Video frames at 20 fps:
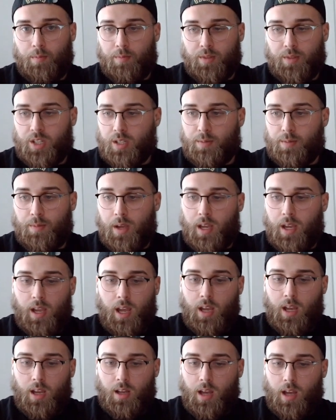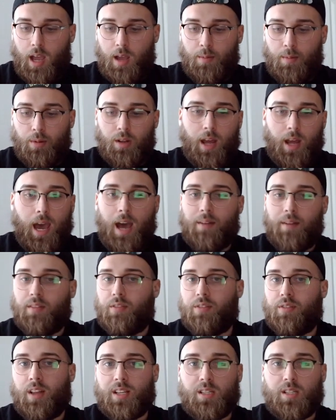just being able to have the
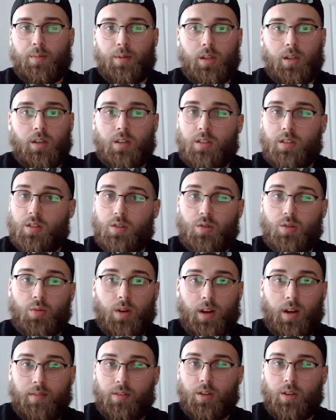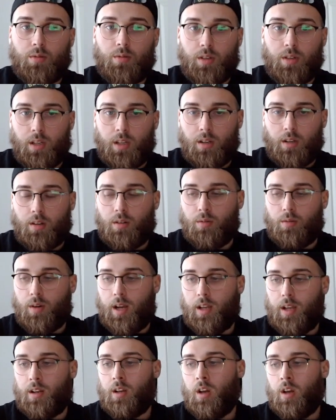flexibility to do whatever you need,
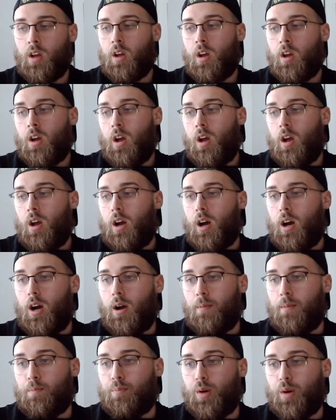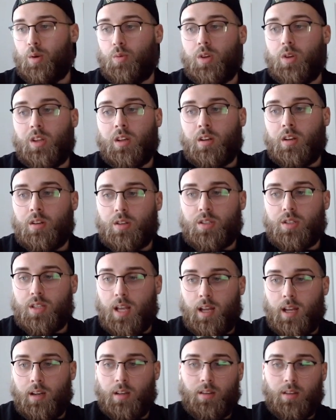right? But really
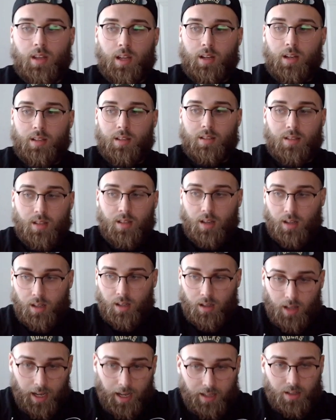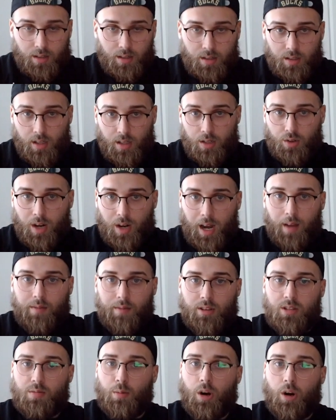understanding that it's the collectors that drive
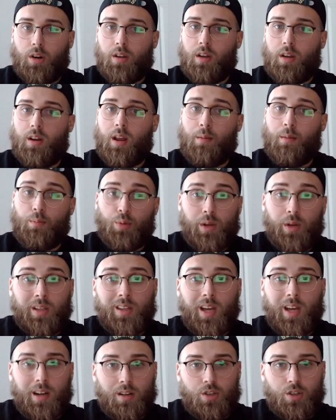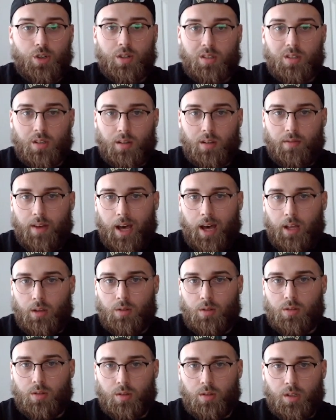this market and bring that intrinsic
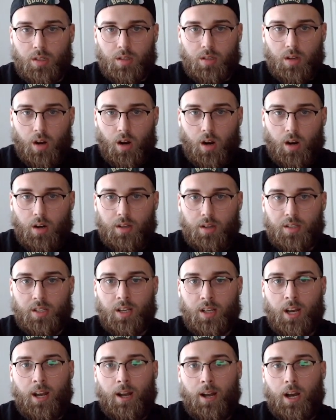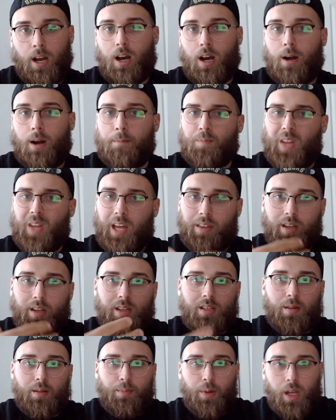value to these cards, I think
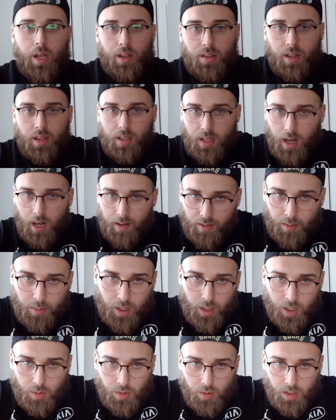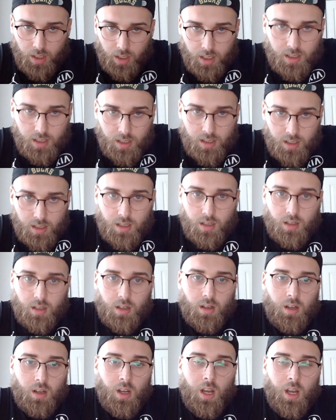it's a big thing that everybody really needs to